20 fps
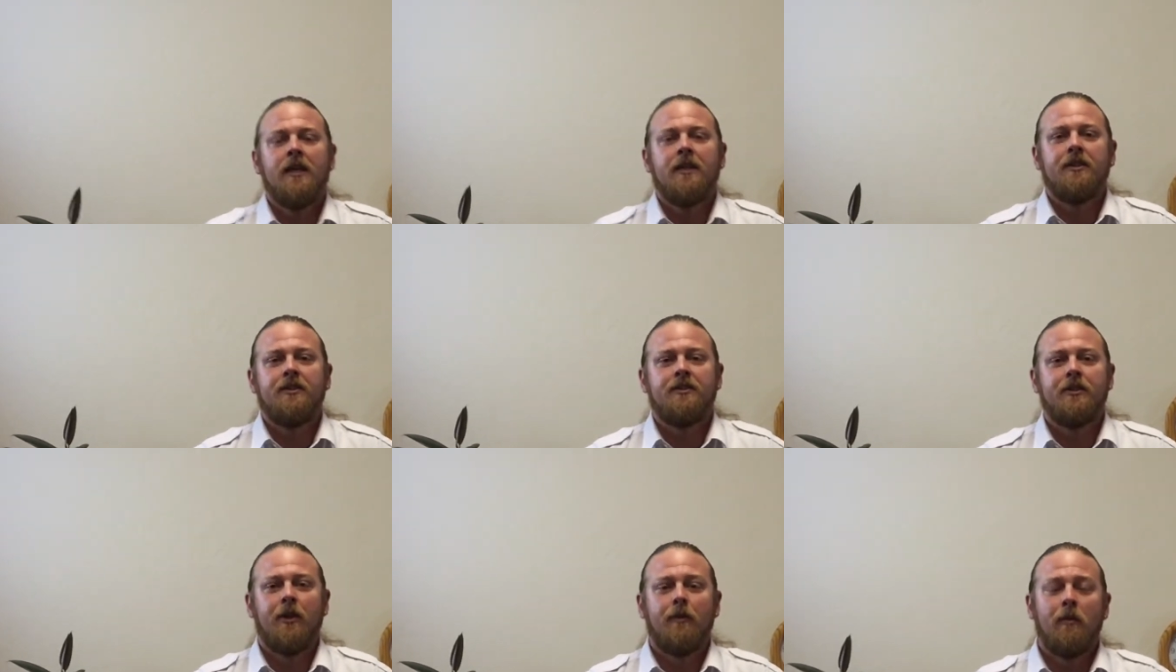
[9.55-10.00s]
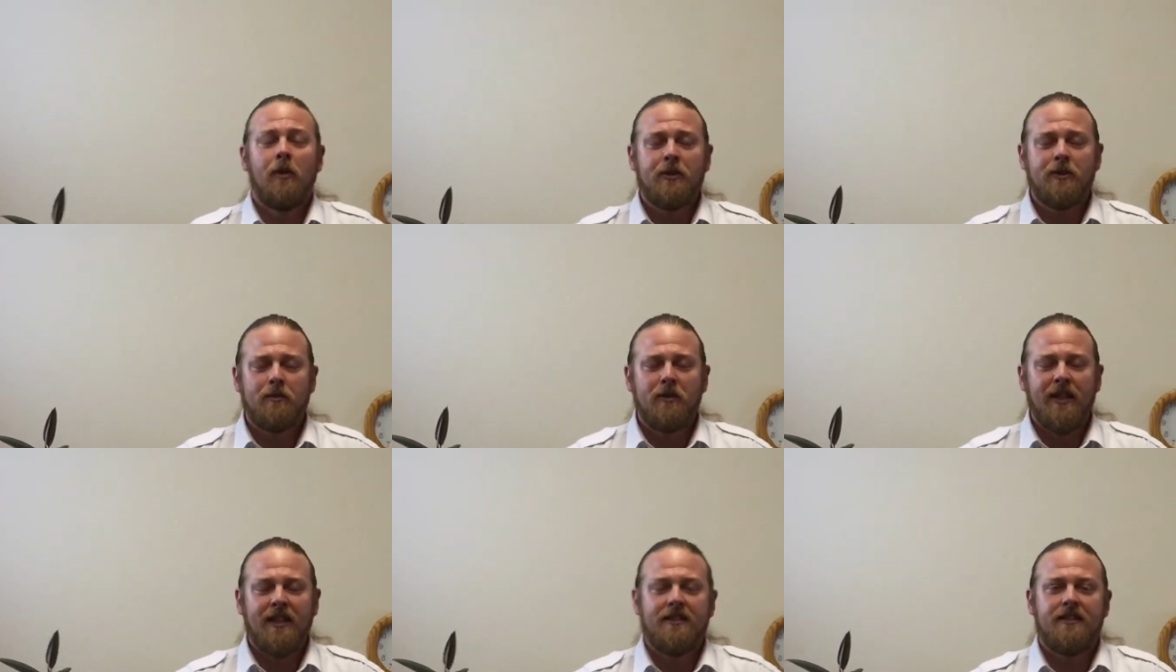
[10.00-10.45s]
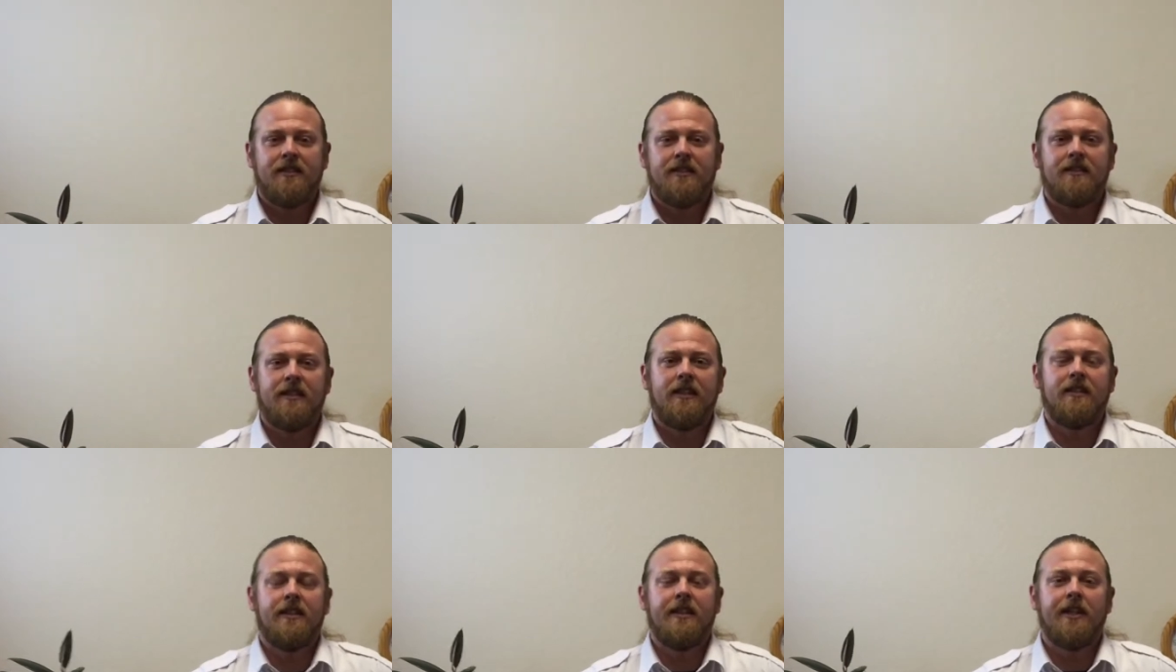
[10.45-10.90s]
So most places
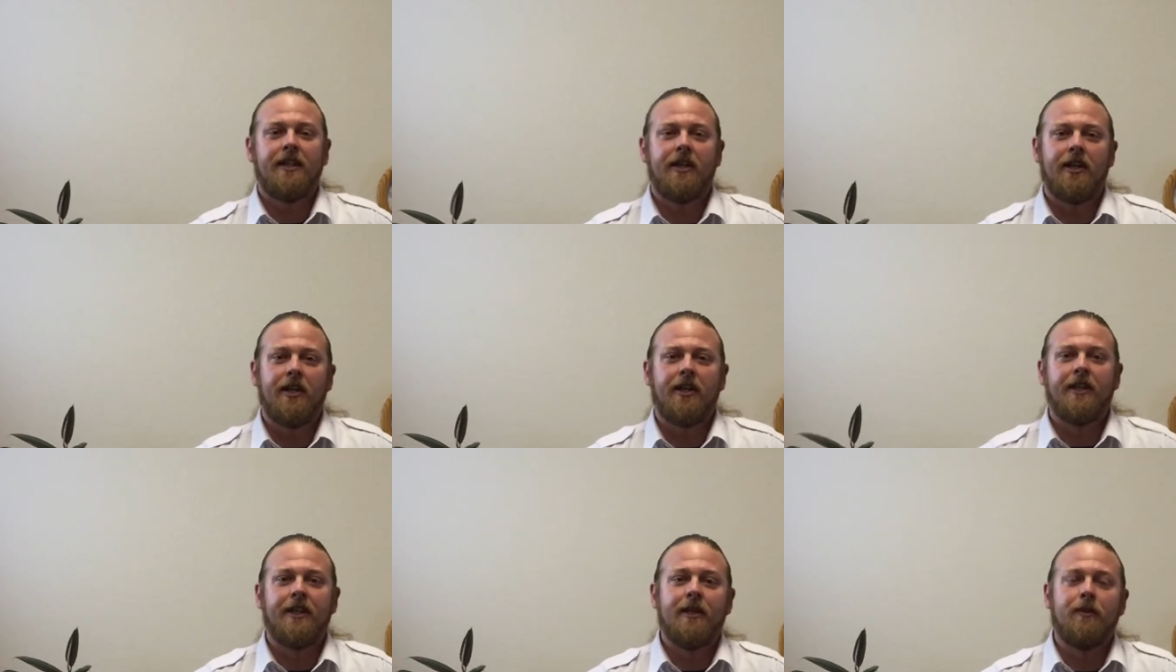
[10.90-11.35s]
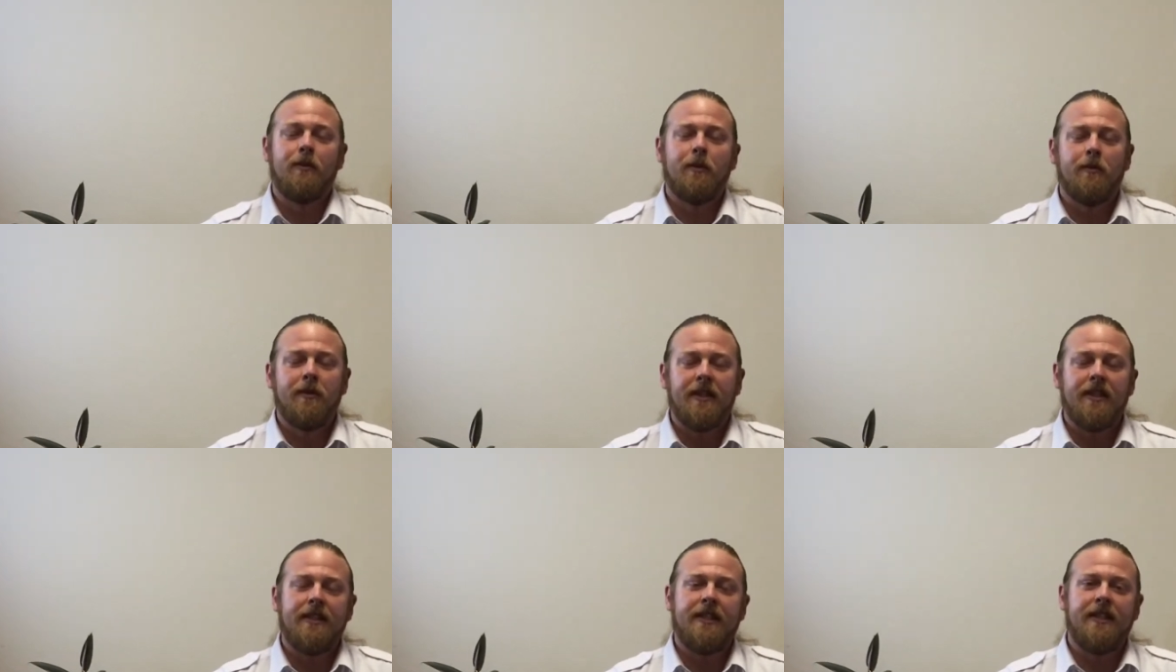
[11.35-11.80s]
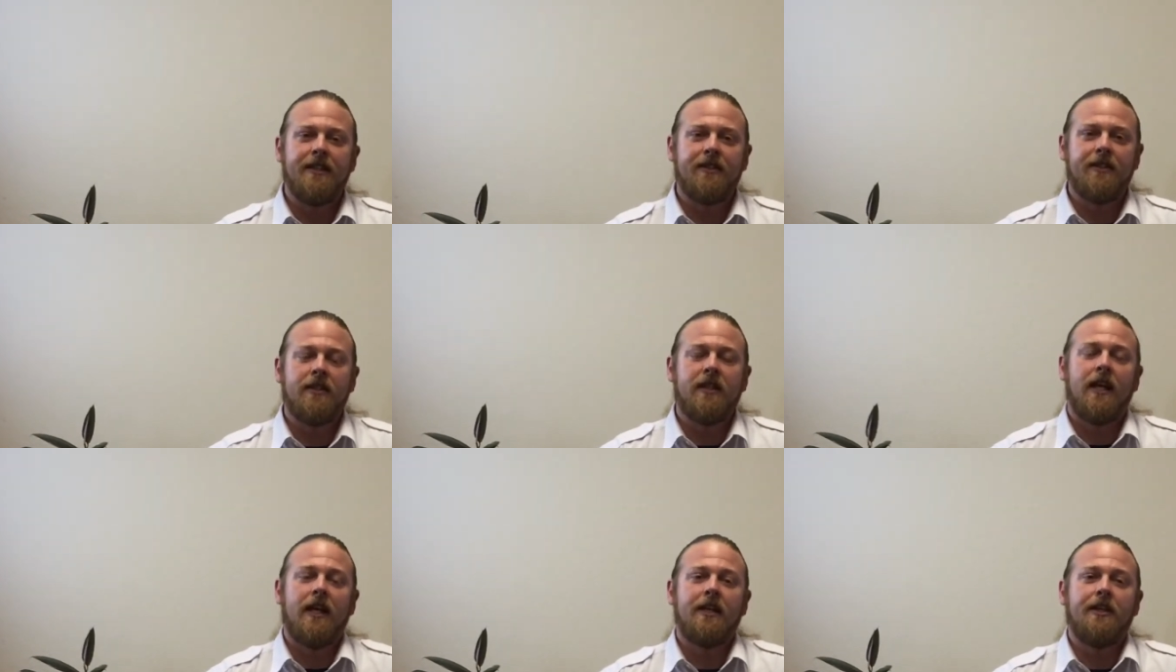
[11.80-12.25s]
that they occur in will be
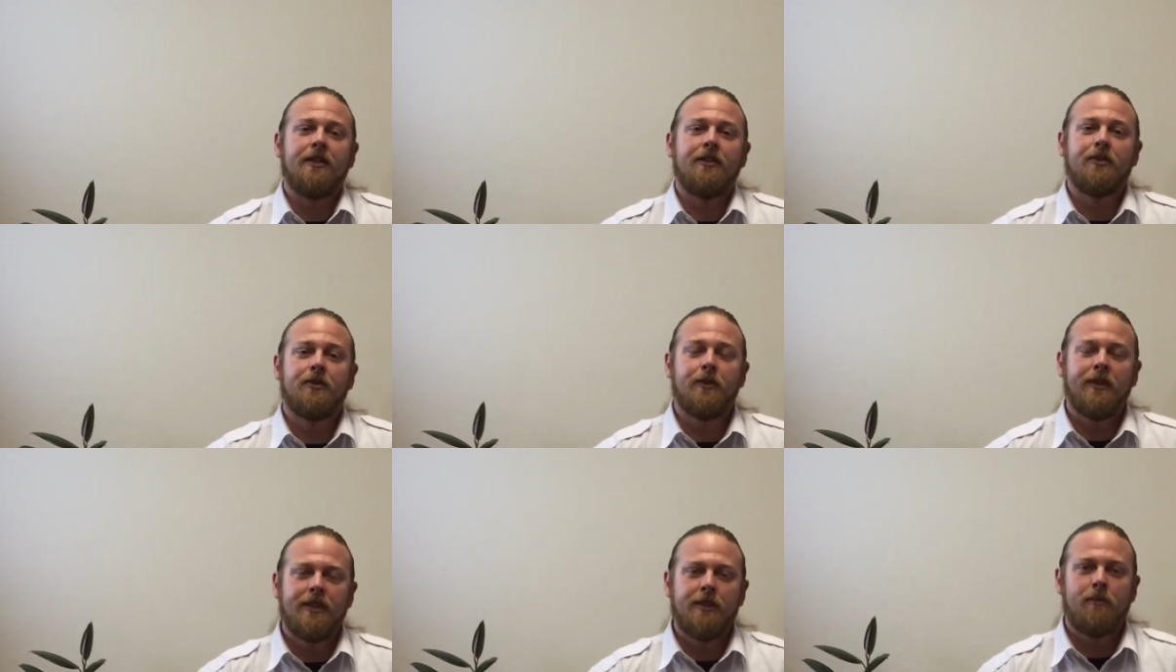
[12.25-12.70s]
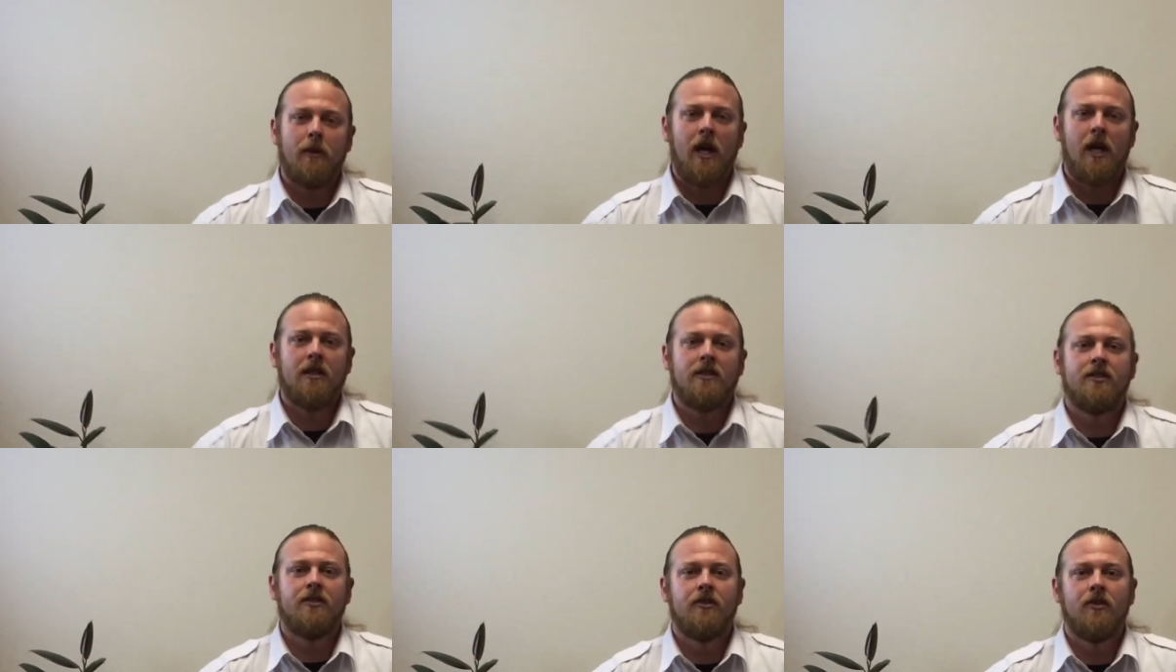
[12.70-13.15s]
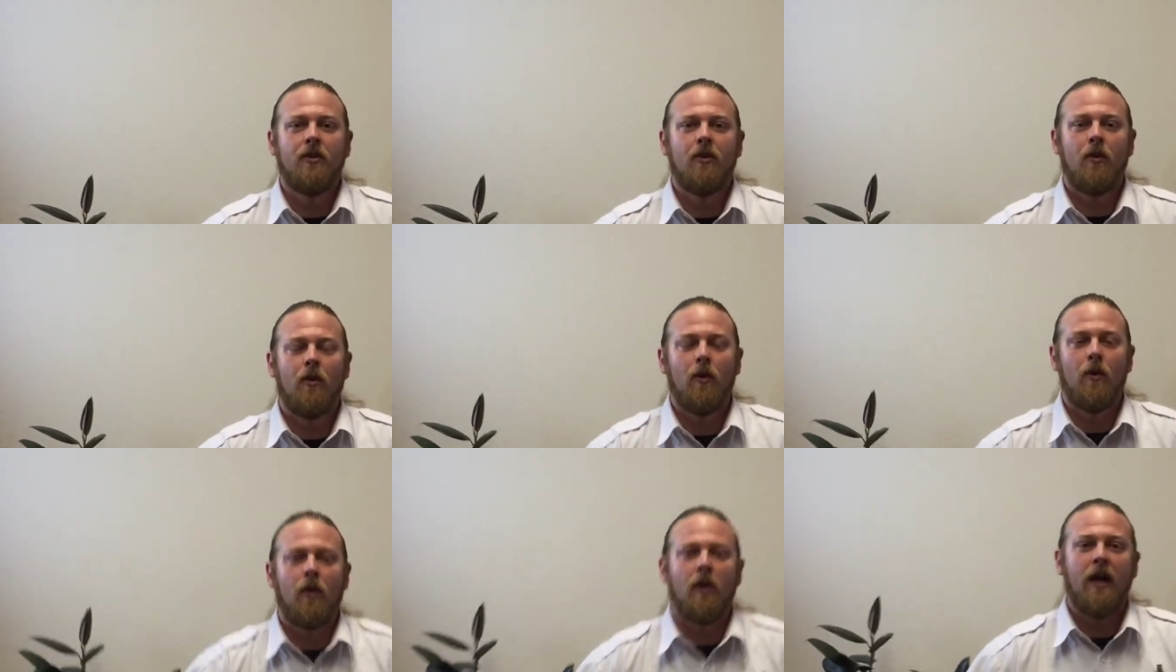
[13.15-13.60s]
either at your switch box
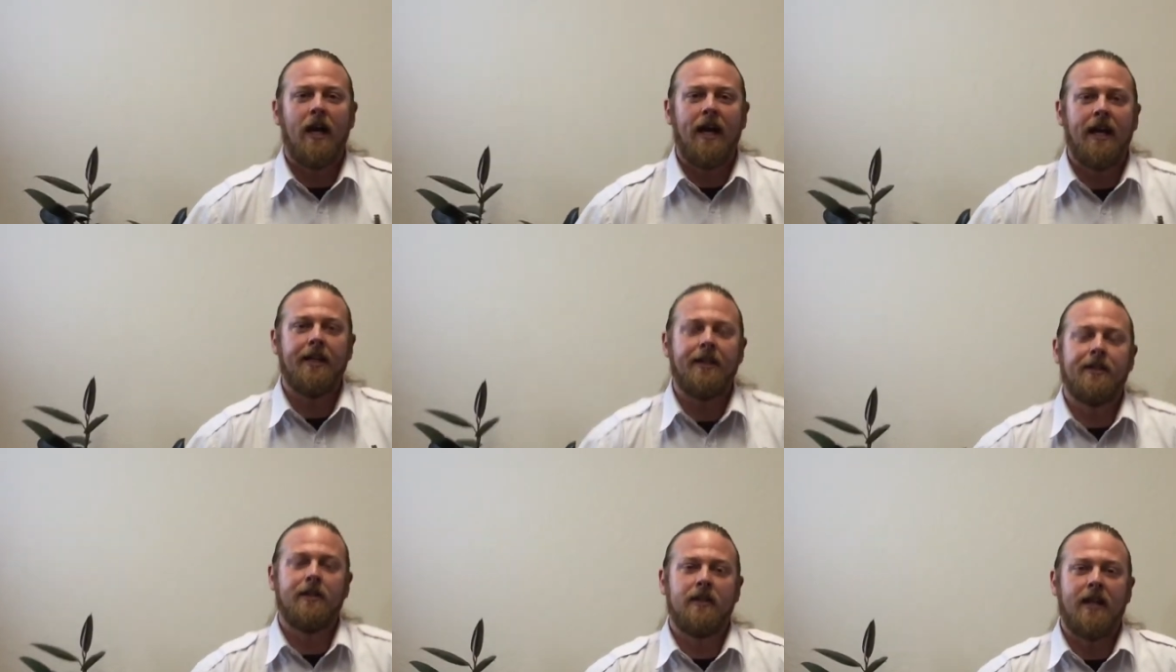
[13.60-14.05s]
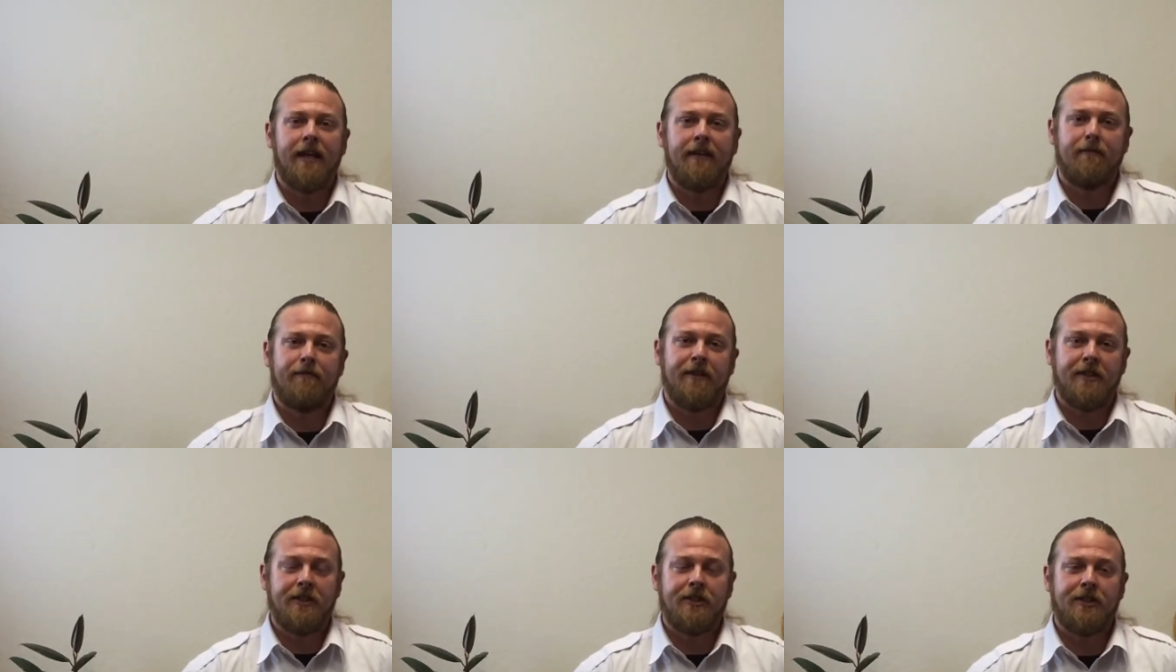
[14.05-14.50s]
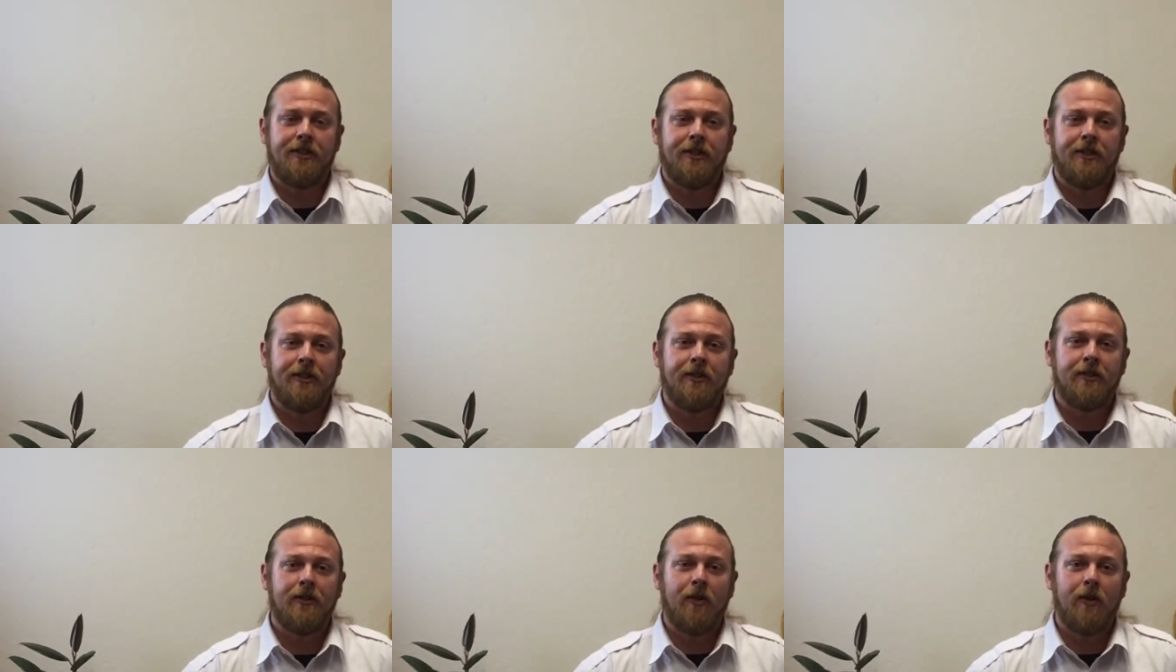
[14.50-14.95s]
or at your light
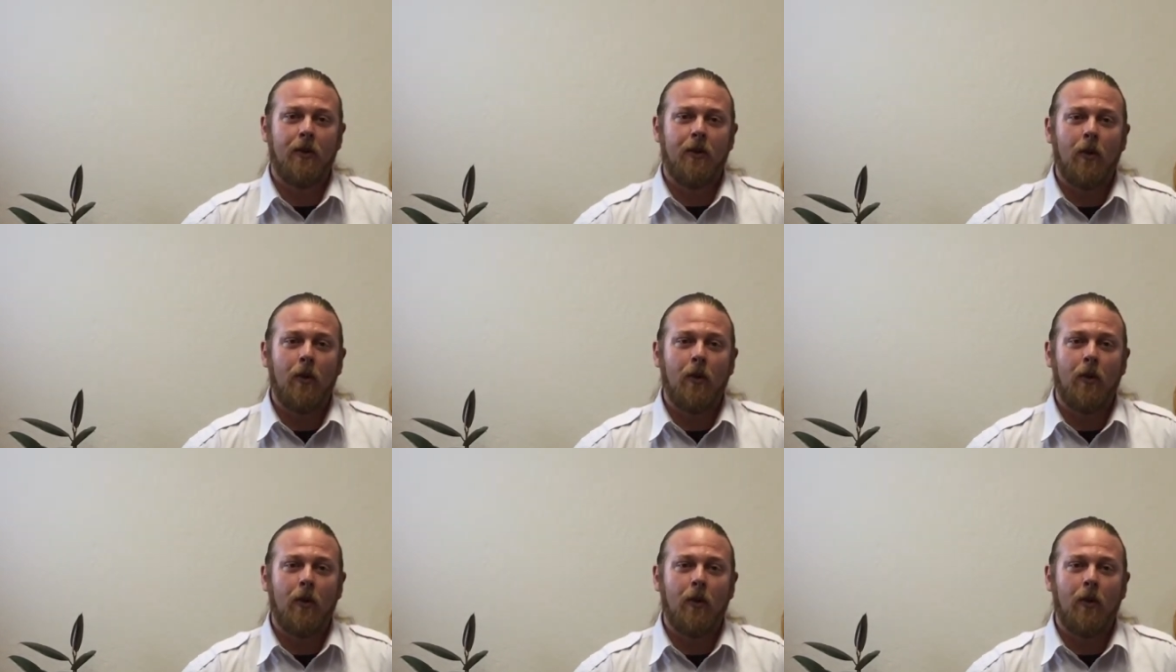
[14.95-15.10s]
fixture,